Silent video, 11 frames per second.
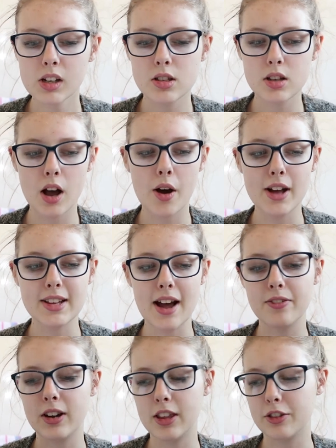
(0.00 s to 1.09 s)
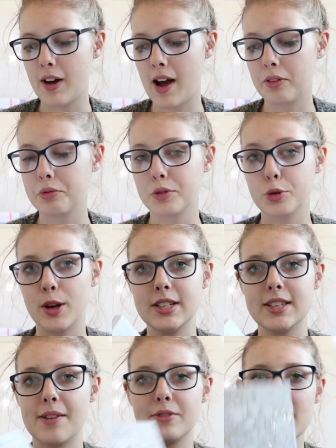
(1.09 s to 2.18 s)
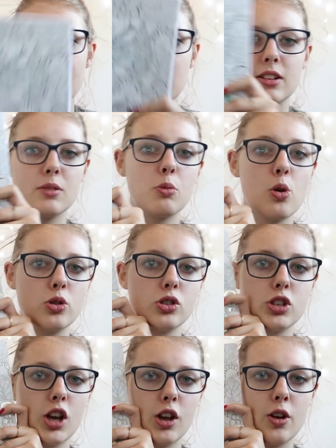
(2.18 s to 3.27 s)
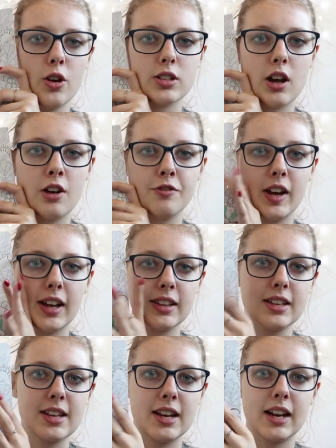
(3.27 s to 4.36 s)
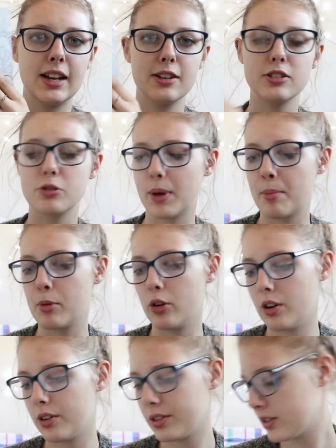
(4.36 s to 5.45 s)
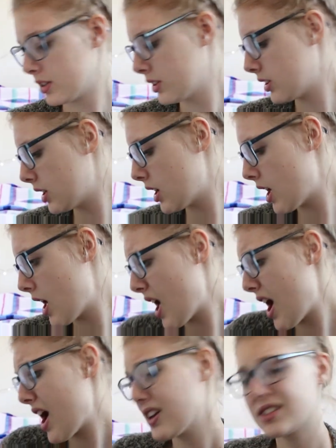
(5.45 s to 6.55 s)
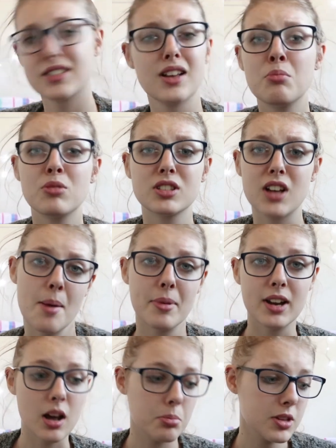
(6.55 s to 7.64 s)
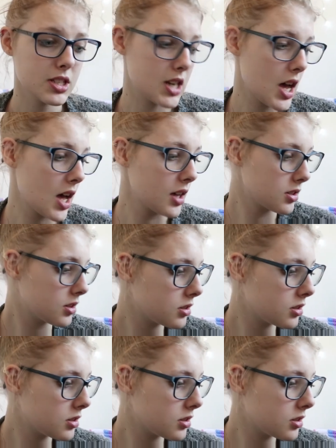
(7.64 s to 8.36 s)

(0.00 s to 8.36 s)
So I definitely throughout 2017 want to start filling this in a little bit more. And someone's coming up the stairs.